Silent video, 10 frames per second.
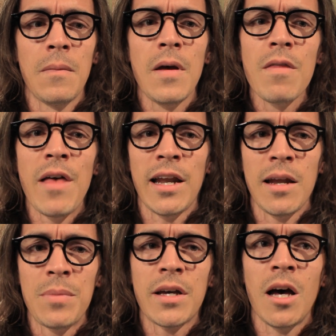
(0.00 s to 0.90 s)
that it had
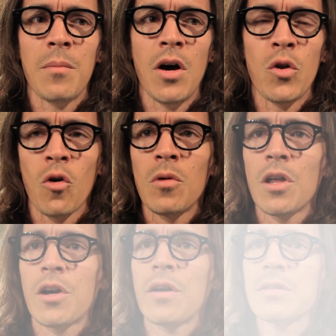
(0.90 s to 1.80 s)
become a normal
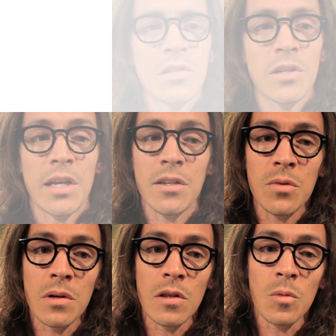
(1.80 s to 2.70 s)
occurrence. Looking into
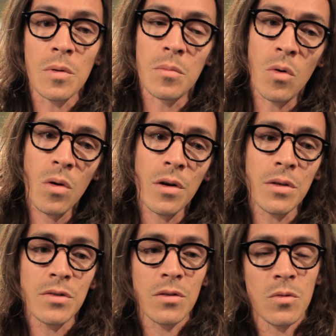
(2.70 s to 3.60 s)
it a little bit more, you
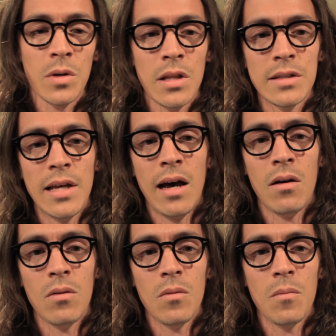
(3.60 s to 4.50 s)
start to realize
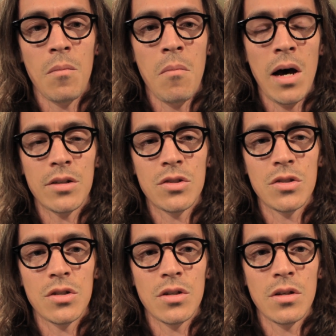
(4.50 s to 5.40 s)
how
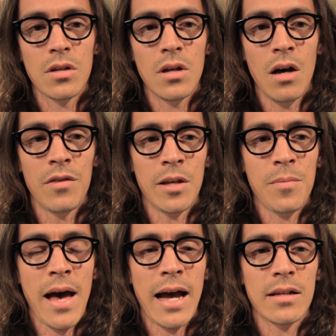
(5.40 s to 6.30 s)
much of an
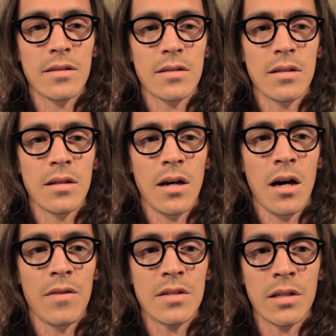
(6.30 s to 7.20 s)
impact
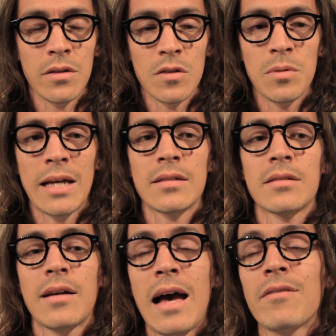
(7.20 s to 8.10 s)
that single-use plastics are
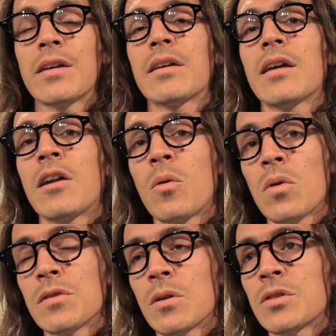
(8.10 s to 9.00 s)
having in our
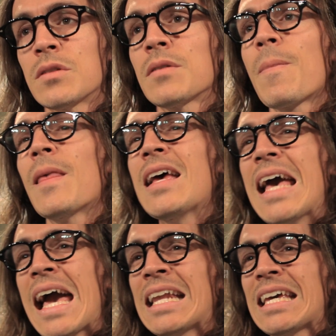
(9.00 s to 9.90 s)
world's oceans.
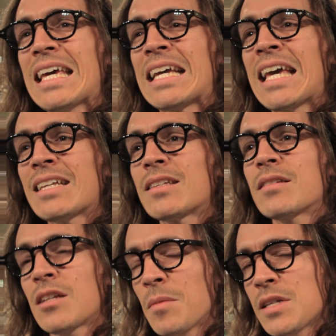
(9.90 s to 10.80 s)
And it gets
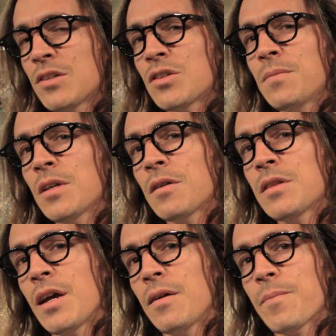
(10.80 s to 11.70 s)
some attention here and
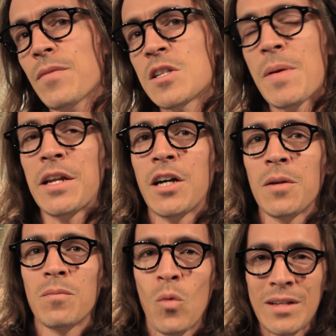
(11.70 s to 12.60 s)
there, depending on
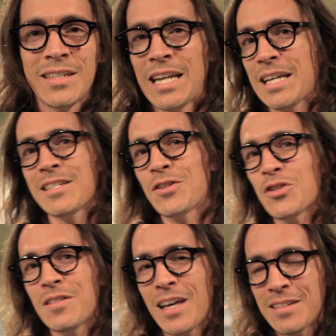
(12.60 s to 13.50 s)
what's getting
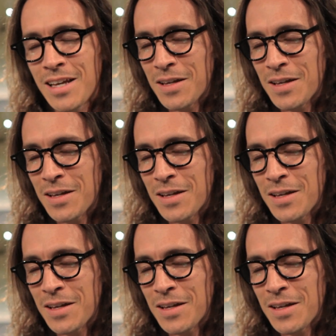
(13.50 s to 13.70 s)
attention that day.